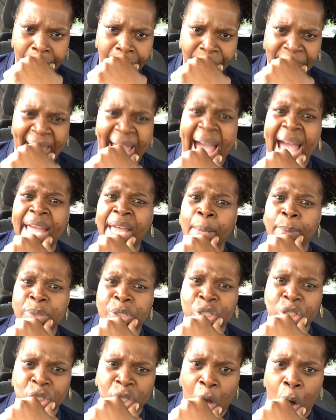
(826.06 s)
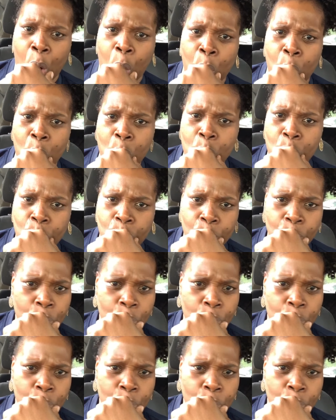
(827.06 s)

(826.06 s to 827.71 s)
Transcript: I am so